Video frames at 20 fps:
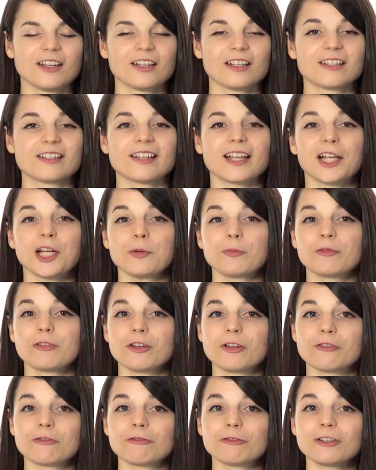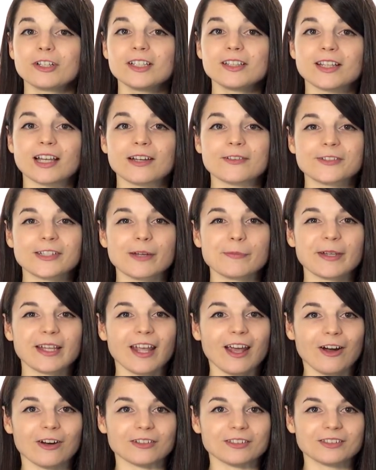Sign up for your free lifetime
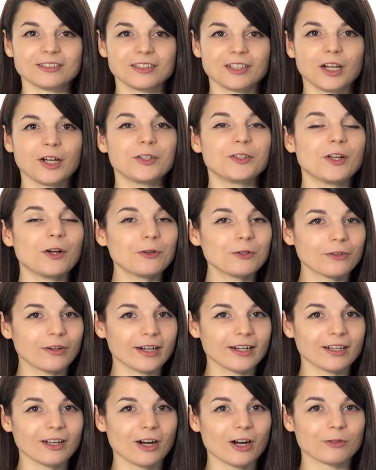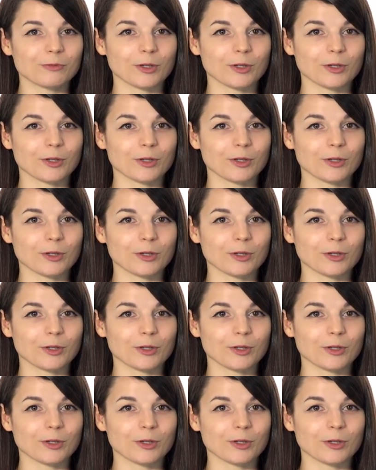account, no credit card